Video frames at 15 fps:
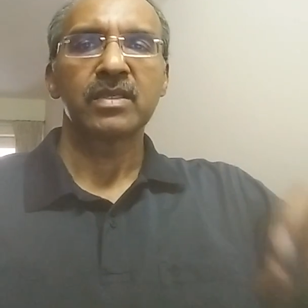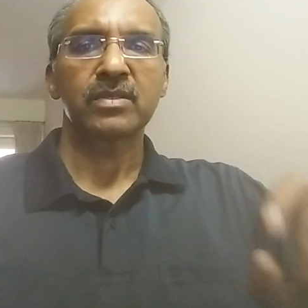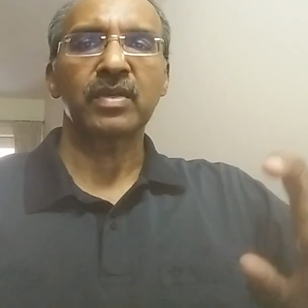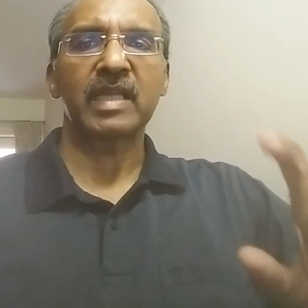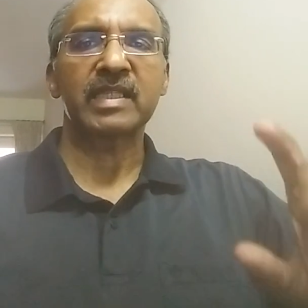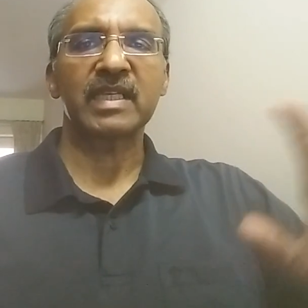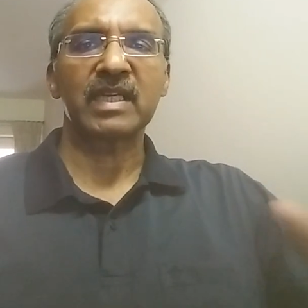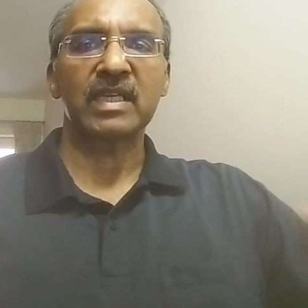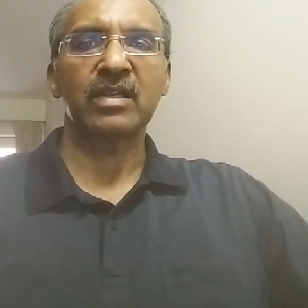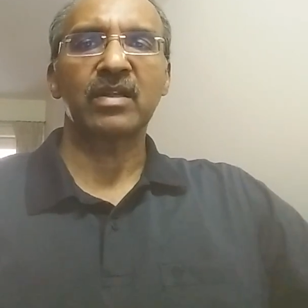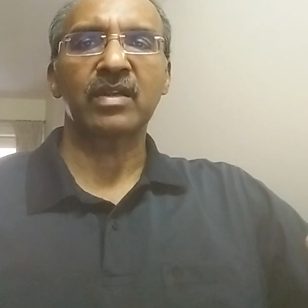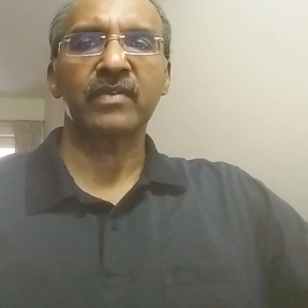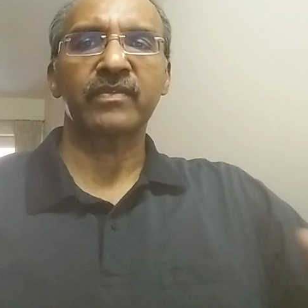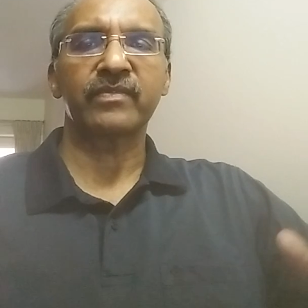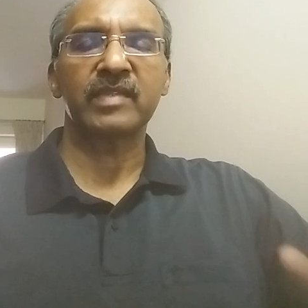So I think a
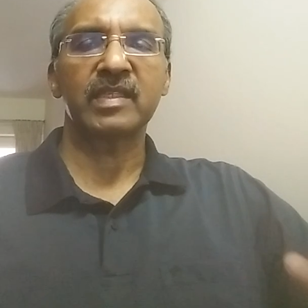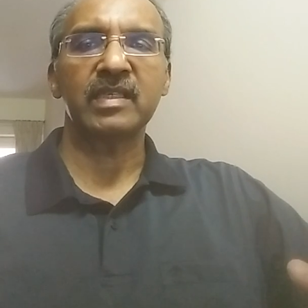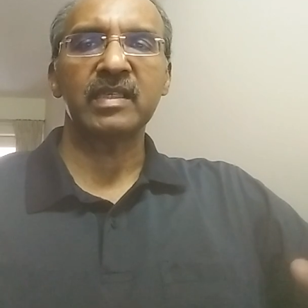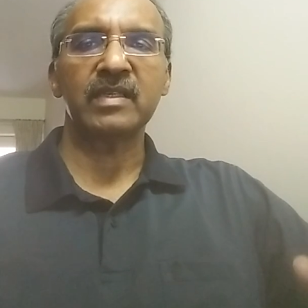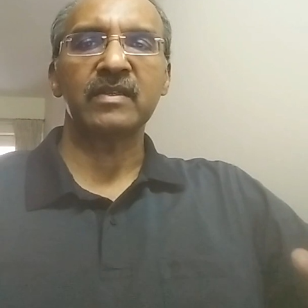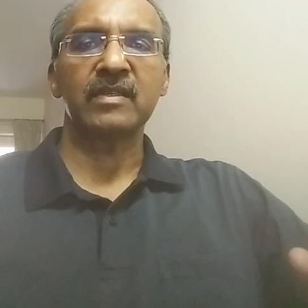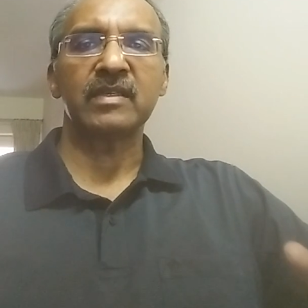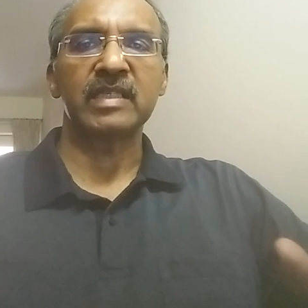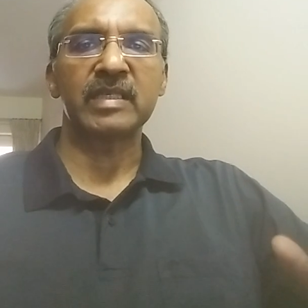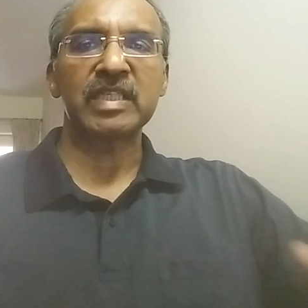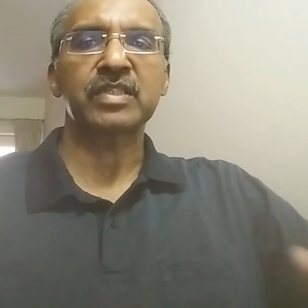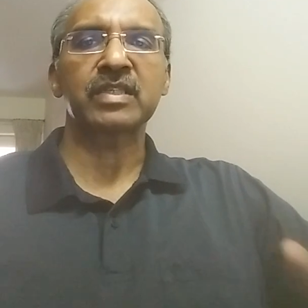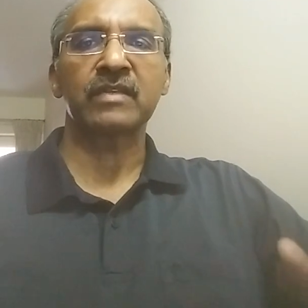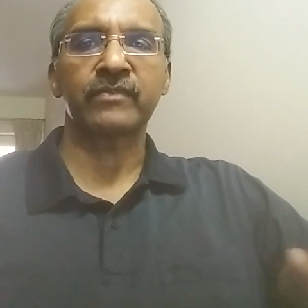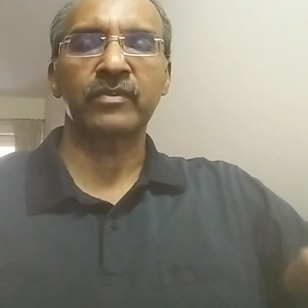lot of the
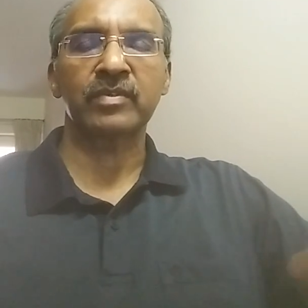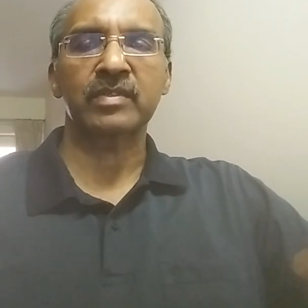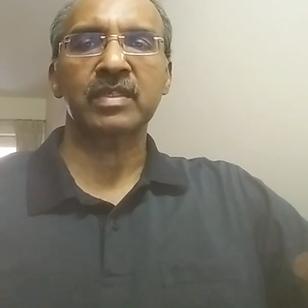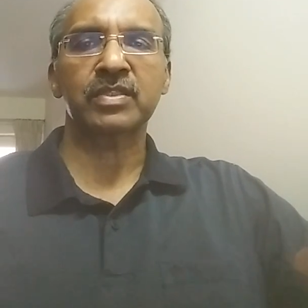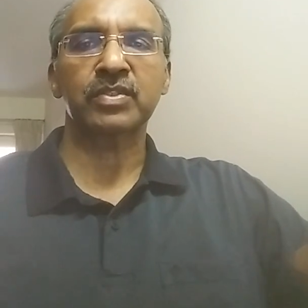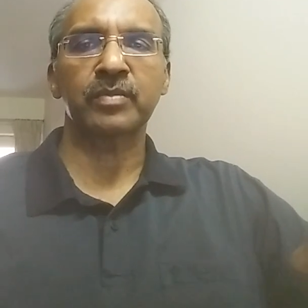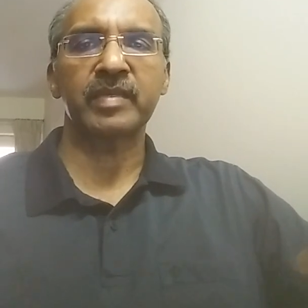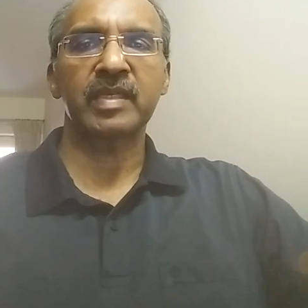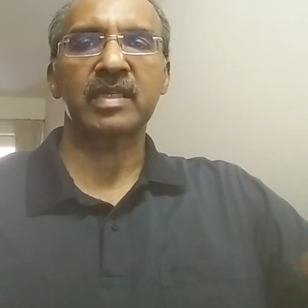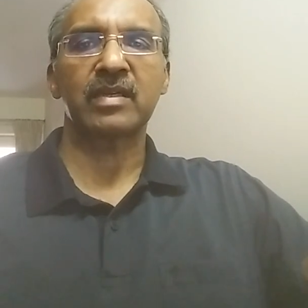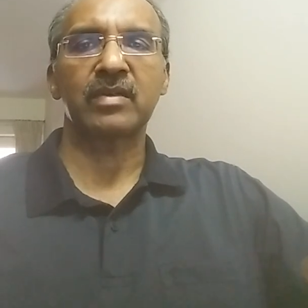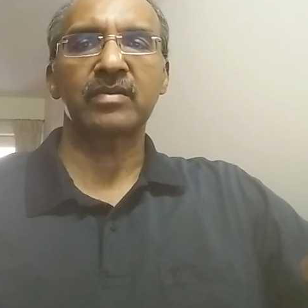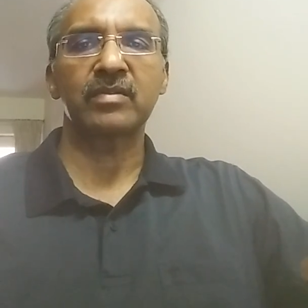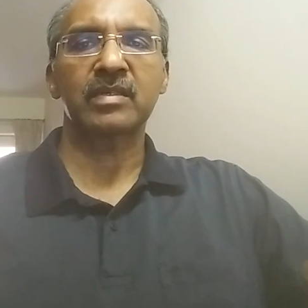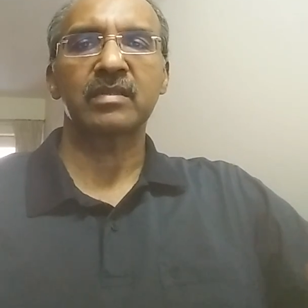initial focus should be
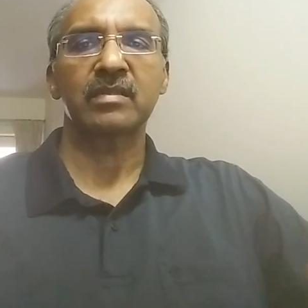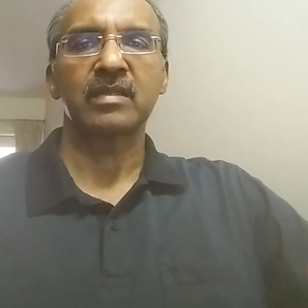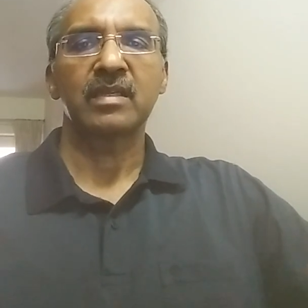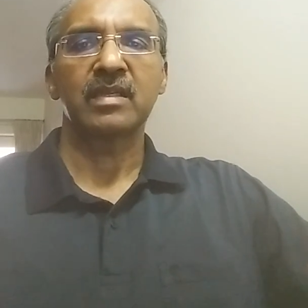around